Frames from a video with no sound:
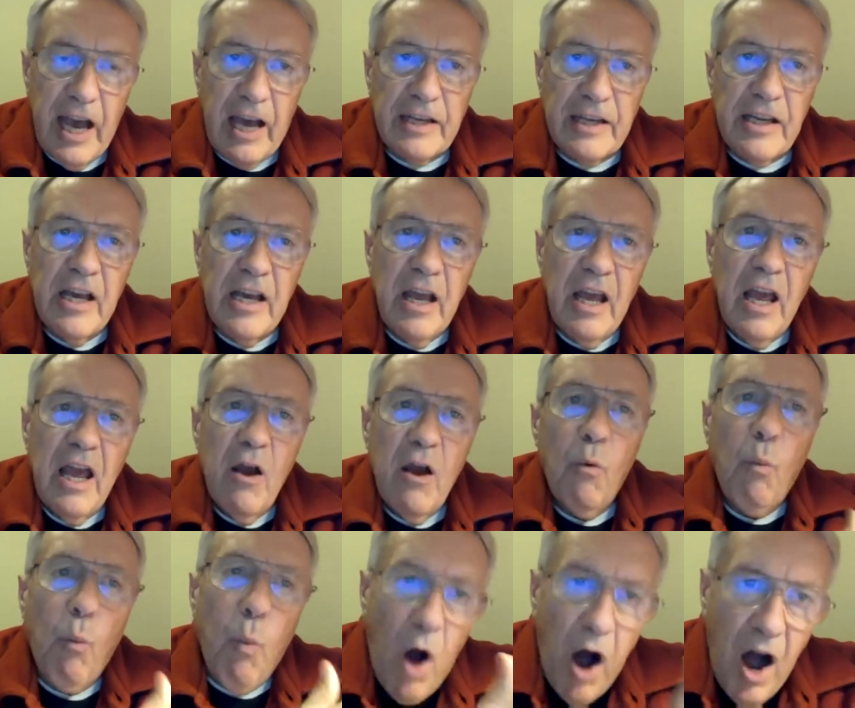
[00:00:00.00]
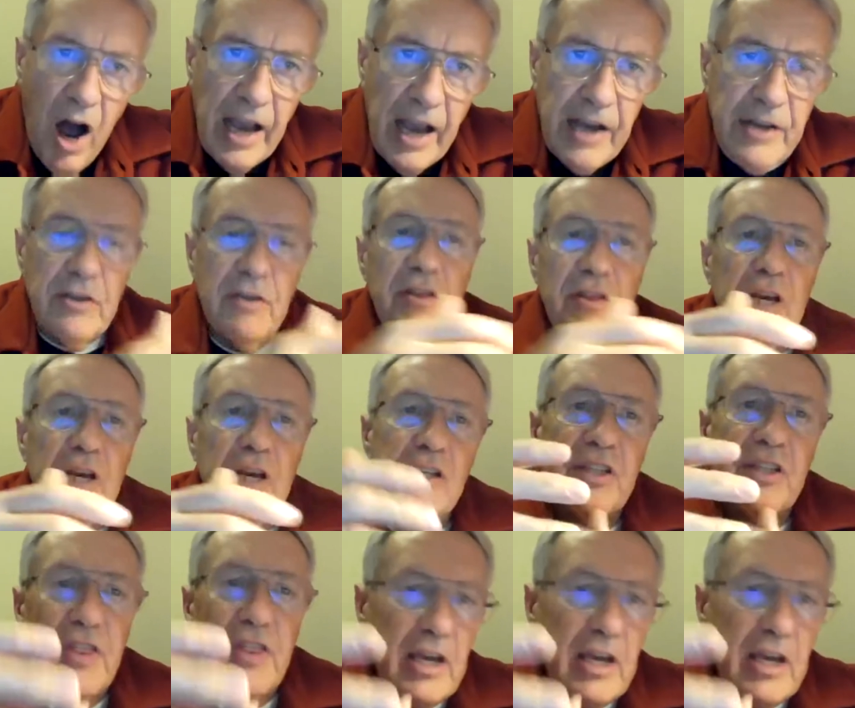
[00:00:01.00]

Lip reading: out. Why do these